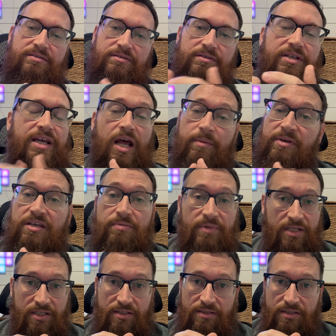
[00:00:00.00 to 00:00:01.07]
You got to be
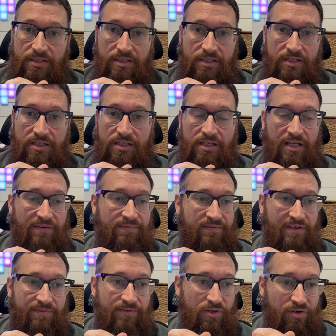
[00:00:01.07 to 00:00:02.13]
committed.
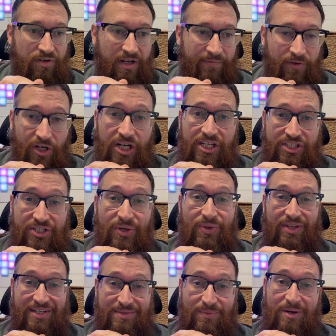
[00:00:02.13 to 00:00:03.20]
If you're gonna do
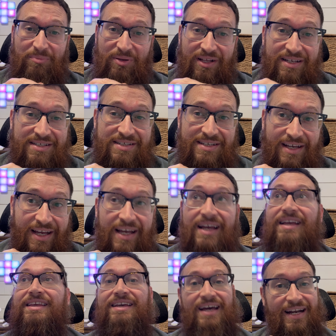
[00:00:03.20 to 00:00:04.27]
this, OnePlus,
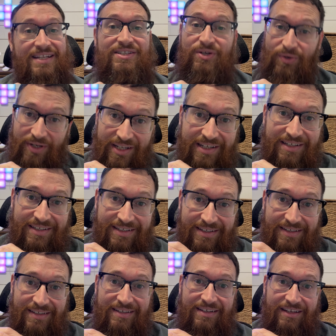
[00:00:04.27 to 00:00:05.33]
you got to do it,
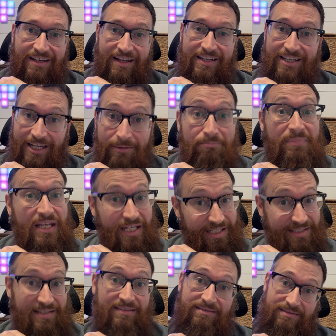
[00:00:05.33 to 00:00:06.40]
and you got to mean
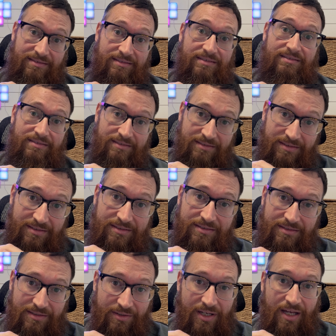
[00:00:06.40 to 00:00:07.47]
it.
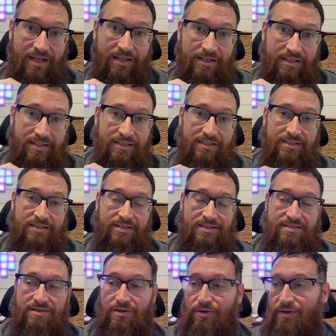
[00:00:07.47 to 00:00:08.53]
Okay.
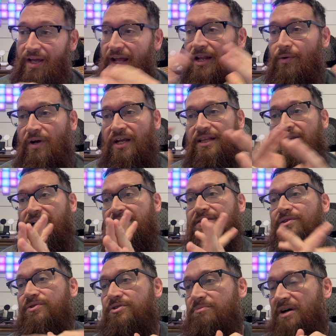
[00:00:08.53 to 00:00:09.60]
So anyway,
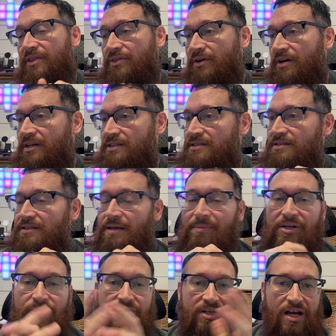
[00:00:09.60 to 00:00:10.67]
those are my thoughts. Let me
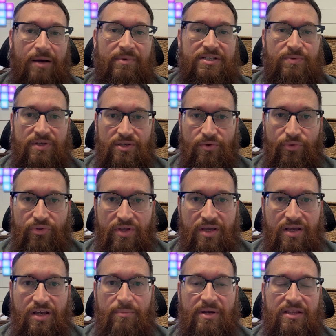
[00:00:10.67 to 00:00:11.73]
know in the comments what you
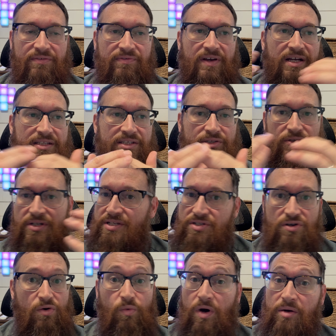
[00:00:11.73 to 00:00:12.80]
think about the fact that there is
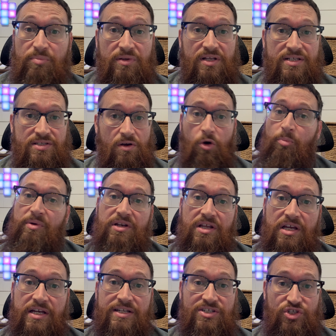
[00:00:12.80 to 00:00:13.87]
no OnePlus Open
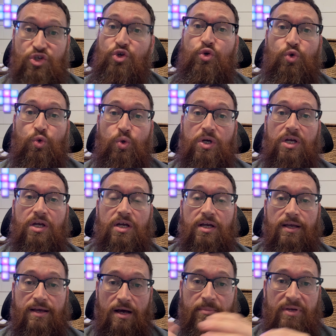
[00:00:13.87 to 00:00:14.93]
2
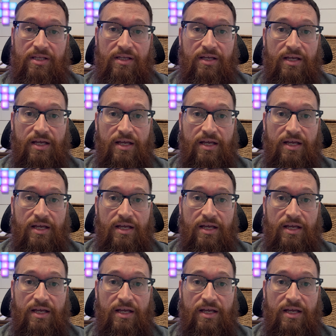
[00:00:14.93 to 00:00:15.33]
coming